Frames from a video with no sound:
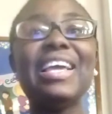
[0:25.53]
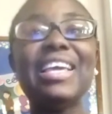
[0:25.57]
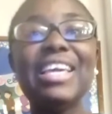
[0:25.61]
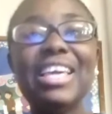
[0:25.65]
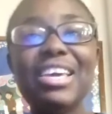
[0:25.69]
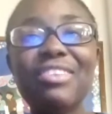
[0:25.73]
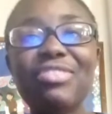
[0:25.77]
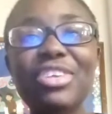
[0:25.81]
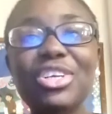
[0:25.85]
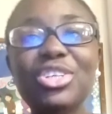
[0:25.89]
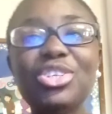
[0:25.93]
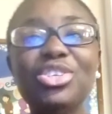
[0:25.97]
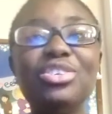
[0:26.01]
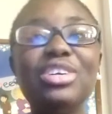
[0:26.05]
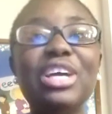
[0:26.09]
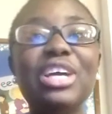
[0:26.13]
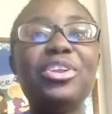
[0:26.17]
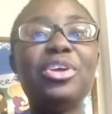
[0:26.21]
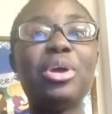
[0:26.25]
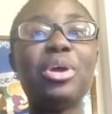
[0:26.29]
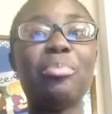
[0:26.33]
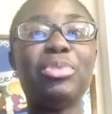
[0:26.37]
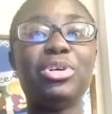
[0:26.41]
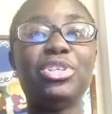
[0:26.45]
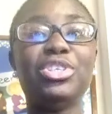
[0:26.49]
give the children
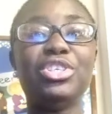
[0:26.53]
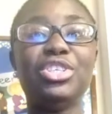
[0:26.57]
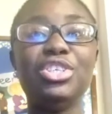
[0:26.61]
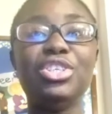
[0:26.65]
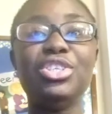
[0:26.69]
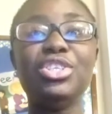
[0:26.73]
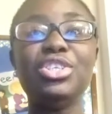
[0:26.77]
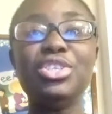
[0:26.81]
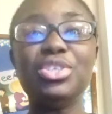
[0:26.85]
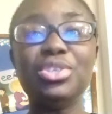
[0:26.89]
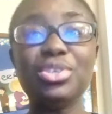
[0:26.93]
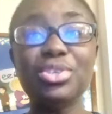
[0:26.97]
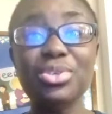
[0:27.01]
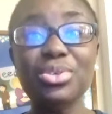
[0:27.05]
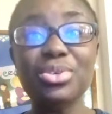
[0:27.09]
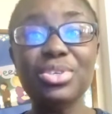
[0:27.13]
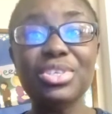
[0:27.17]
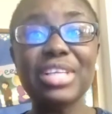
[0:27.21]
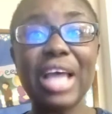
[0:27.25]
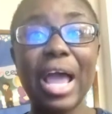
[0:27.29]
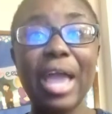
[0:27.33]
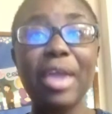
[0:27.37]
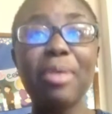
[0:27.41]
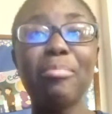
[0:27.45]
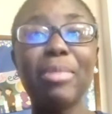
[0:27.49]
the opportunity to
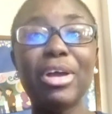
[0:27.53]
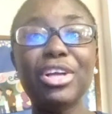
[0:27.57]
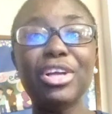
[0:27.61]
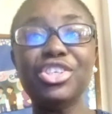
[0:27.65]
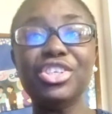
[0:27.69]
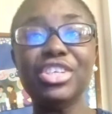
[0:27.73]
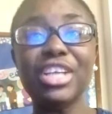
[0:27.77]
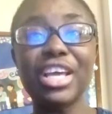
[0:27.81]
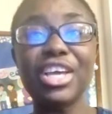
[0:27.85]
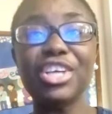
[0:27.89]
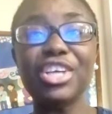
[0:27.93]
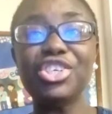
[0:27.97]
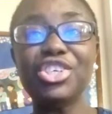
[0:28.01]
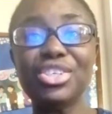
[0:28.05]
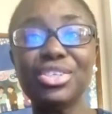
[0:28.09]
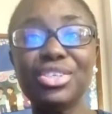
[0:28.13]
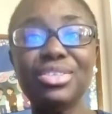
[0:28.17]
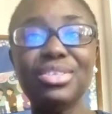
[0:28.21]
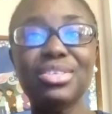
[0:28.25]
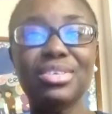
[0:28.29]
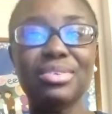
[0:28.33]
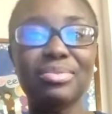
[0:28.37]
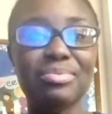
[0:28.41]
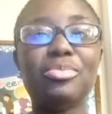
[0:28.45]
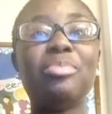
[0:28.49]
use their
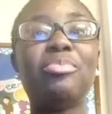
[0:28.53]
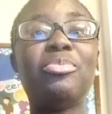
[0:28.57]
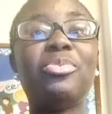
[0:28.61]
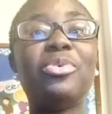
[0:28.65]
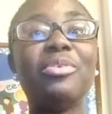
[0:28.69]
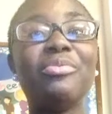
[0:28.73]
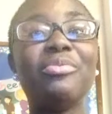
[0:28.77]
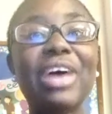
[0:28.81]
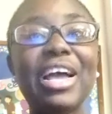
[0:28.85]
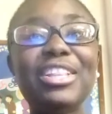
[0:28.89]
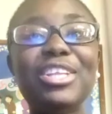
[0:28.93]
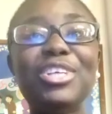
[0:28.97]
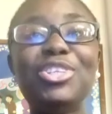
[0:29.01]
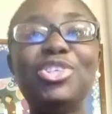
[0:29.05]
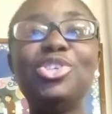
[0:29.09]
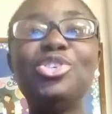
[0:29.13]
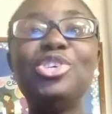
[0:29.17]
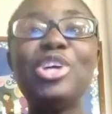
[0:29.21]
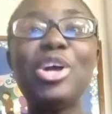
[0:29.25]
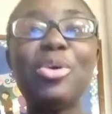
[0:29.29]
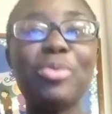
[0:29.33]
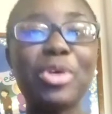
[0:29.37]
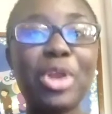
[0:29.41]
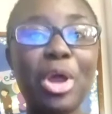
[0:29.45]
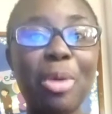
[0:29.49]
imaginations, provide the
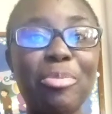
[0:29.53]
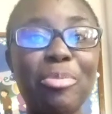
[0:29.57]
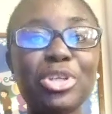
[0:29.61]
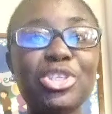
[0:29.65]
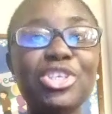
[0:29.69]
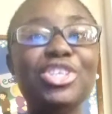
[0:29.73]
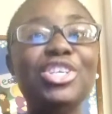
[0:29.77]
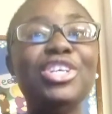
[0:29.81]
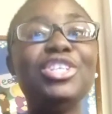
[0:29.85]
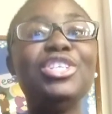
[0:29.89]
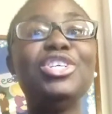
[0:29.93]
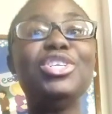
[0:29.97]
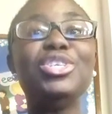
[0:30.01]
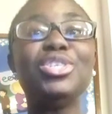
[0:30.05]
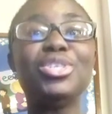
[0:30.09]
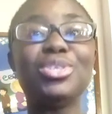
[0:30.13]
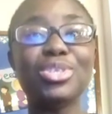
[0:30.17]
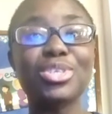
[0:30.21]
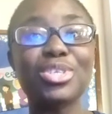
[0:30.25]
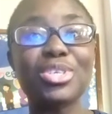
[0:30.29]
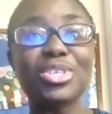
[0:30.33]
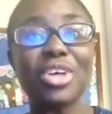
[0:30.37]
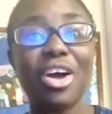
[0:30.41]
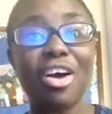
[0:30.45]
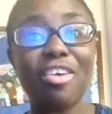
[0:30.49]
children with opportunities
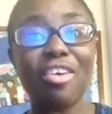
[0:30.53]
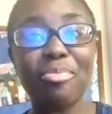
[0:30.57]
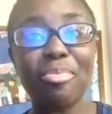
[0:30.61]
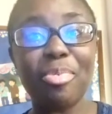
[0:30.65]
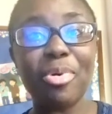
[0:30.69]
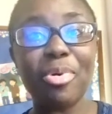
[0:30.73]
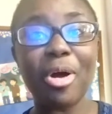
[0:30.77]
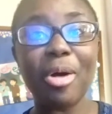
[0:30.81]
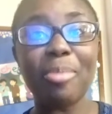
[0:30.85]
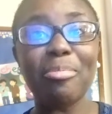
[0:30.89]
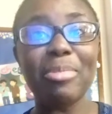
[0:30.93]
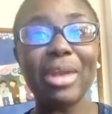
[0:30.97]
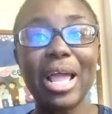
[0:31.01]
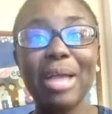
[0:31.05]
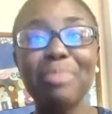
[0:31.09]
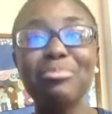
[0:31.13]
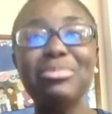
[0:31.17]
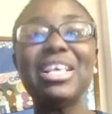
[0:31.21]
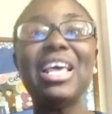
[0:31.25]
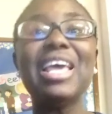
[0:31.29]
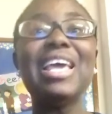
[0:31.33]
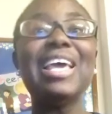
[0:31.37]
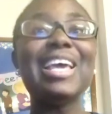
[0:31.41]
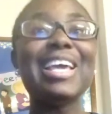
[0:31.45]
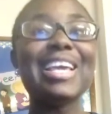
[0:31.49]
to solve
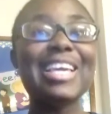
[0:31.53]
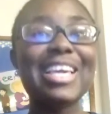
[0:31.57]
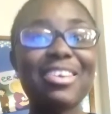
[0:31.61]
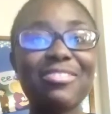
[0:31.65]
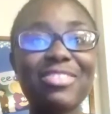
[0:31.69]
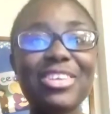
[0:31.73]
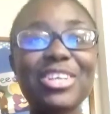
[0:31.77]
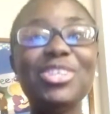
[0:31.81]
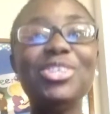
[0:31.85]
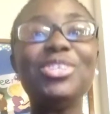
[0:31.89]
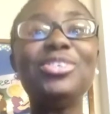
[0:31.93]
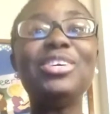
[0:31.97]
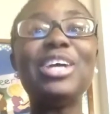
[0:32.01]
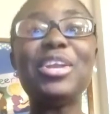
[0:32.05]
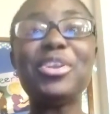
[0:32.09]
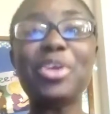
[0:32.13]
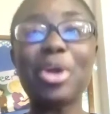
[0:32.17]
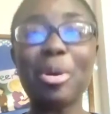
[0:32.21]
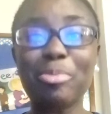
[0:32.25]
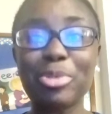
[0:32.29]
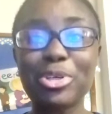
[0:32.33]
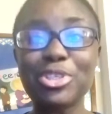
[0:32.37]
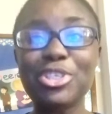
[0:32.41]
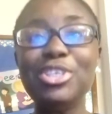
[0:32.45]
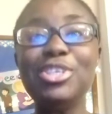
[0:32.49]
problems, give the children the
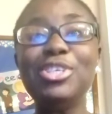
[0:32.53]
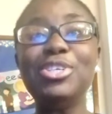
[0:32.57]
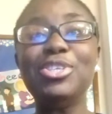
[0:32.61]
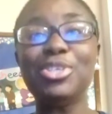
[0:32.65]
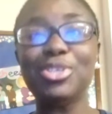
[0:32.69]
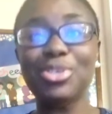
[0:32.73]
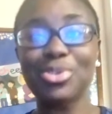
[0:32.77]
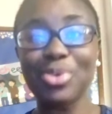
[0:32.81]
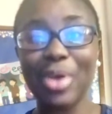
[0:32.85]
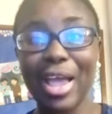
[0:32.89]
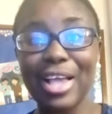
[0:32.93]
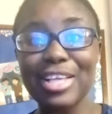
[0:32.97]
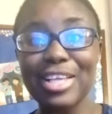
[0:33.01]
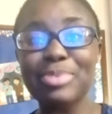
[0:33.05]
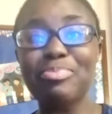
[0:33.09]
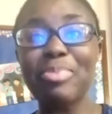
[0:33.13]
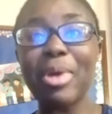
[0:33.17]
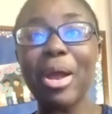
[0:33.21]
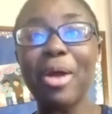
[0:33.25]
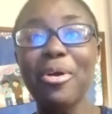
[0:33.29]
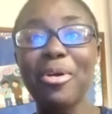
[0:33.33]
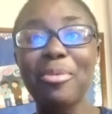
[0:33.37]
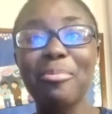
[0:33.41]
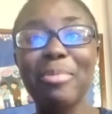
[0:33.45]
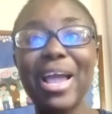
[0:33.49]
opportunity to
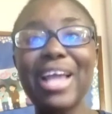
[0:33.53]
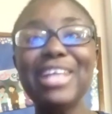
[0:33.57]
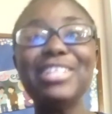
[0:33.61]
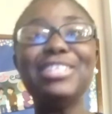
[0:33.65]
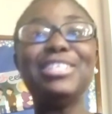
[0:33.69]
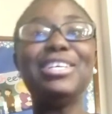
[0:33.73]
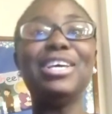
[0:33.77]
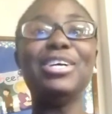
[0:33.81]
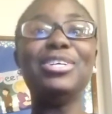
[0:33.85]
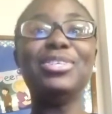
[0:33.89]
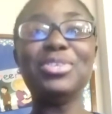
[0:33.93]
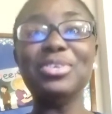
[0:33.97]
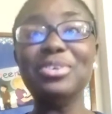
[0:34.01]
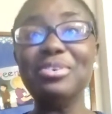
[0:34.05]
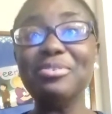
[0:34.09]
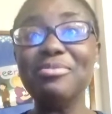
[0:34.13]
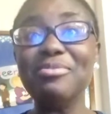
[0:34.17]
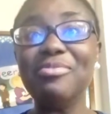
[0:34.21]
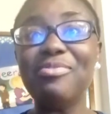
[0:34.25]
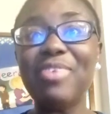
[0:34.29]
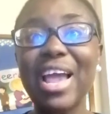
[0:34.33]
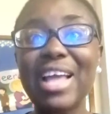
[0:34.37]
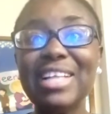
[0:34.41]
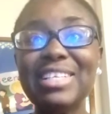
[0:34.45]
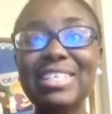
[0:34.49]
experiment, to
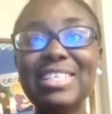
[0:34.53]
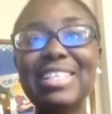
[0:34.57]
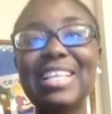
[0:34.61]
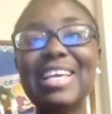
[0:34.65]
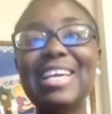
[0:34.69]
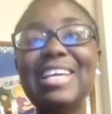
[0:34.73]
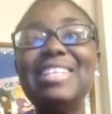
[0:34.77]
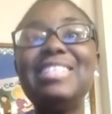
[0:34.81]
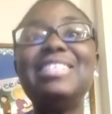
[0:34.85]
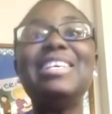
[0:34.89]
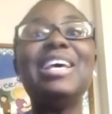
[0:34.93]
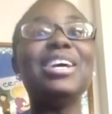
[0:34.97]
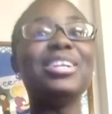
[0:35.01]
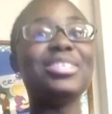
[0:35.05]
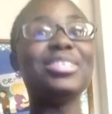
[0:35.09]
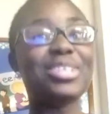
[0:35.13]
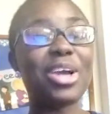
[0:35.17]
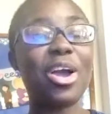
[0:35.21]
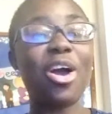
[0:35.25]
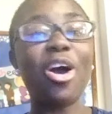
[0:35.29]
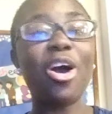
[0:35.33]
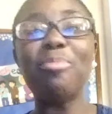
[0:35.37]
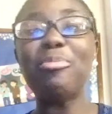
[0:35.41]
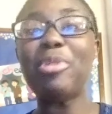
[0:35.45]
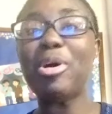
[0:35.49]
invent things, to
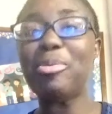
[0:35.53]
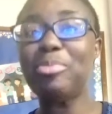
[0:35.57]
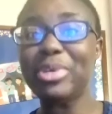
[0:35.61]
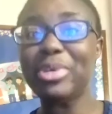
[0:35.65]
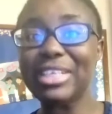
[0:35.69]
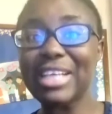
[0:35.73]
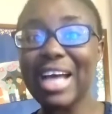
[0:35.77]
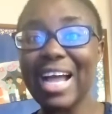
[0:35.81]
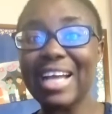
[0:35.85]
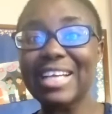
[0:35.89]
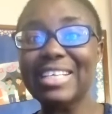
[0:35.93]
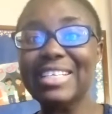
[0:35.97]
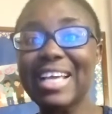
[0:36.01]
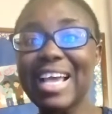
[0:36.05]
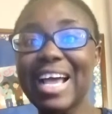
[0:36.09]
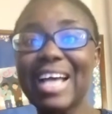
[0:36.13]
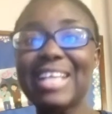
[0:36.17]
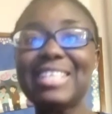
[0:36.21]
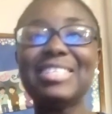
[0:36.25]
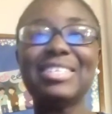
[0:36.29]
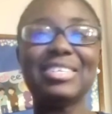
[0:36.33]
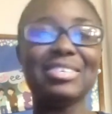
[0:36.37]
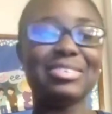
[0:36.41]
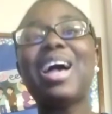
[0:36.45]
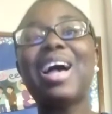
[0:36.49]
come up with
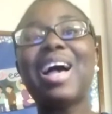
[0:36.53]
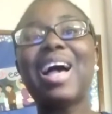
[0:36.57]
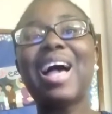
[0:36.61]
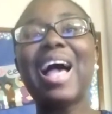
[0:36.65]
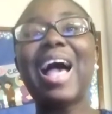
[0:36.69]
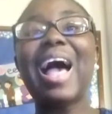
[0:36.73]
ideas.